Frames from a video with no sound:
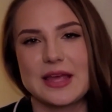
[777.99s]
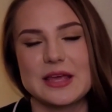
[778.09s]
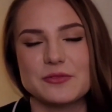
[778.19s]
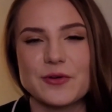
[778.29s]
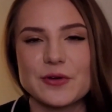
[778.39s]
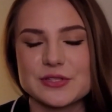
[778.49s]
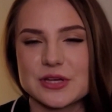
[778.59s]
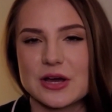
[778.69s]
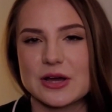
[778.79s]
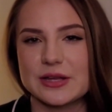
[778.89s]
and focus
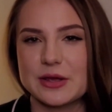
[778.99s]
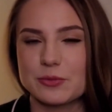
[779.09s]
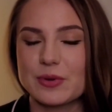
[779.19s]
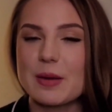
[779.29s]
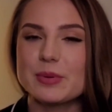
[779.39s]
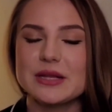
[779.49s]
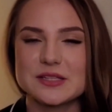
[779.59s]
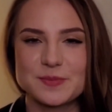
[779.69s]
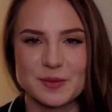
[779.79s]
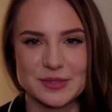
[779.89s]
on rapid
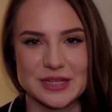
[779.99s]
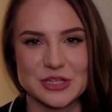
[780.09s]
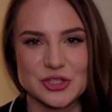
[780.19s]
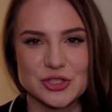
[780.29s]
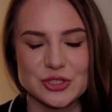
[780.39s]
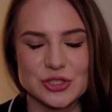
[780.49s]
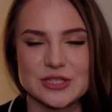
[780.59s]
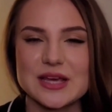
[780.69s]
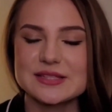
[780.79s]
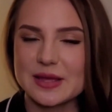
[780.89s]
experimentation to
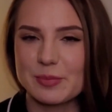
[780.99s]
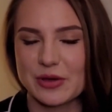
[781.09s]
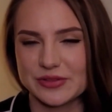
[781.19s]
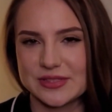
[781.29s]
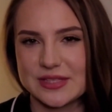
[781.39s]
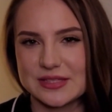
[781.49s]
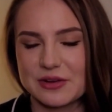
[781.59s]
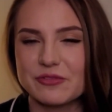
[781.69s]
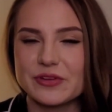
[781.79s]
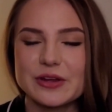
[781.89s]
test hypotheses
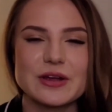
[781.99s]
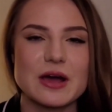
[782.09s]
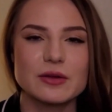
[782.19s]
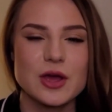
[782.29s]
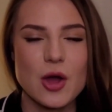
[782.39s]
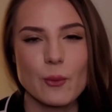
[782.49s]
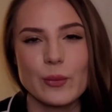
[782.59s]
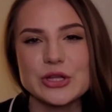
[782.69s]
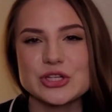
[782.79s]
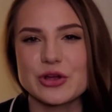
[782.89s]
and figure out
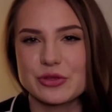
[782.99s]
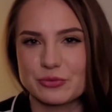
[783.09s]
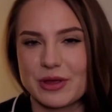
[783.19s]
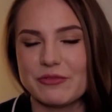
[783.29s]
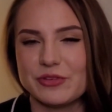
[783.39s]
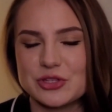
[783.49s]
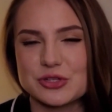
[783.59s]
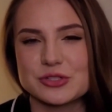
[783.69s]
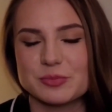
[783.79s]
which are the right features